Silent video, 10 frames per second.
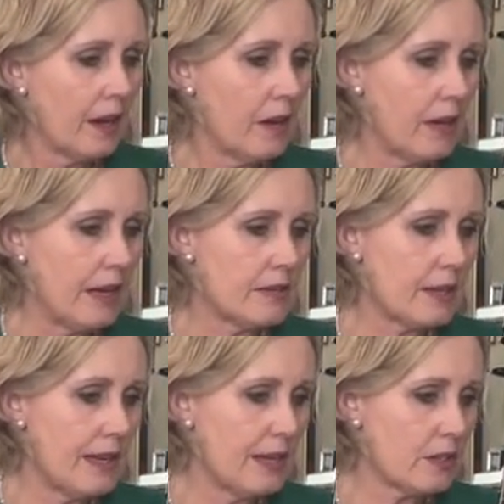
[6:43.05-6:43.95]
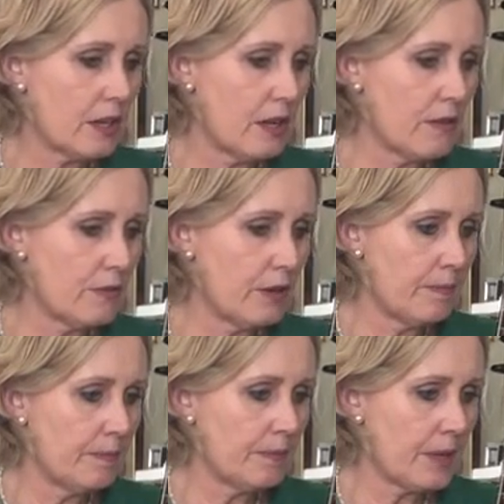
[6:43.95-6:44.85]
Okay, so let's go
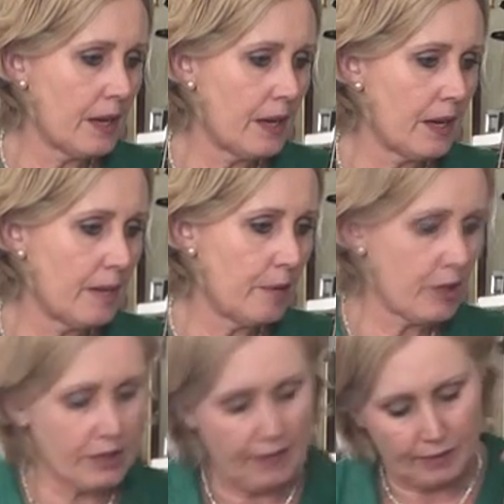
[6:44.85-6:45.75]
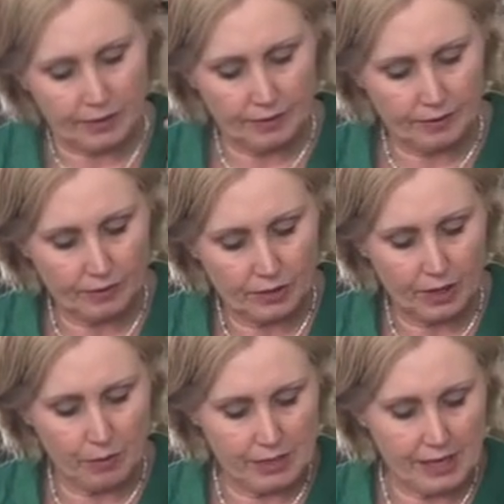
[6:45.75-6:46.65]
from bar seven.
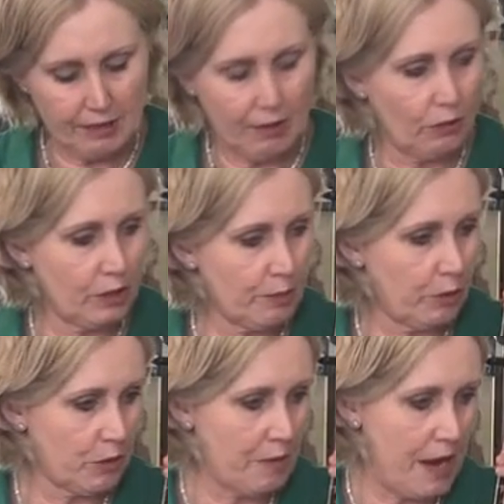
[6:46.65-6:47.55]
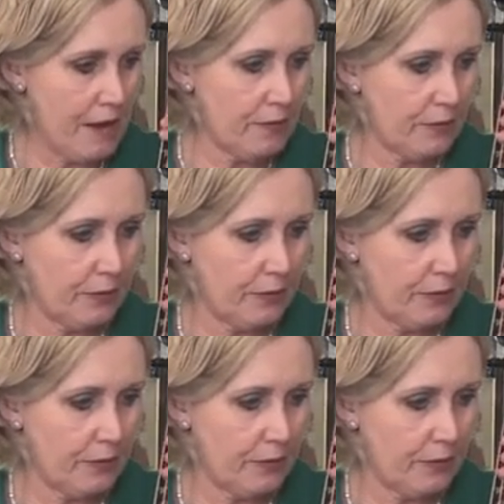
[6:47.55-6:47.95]
So we're down here on this bottom F.